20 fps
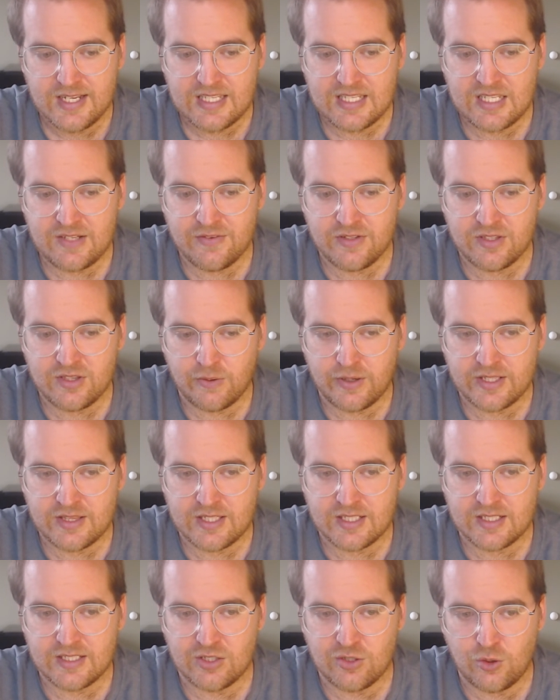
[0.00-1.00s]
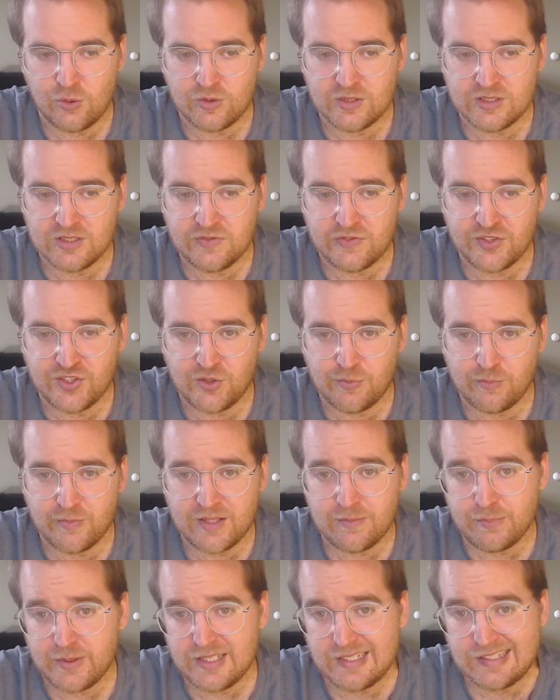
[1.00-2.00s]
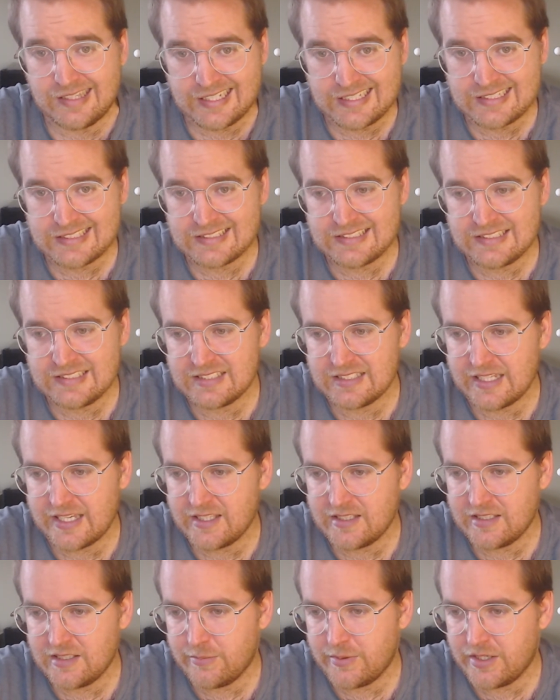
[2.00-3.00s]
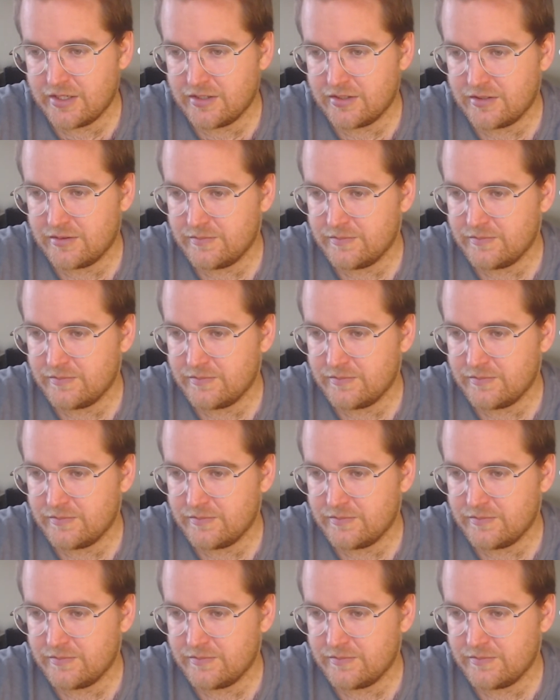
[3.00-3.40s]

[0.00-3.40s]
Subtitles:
even though I think Nolan's film might be like slightly better.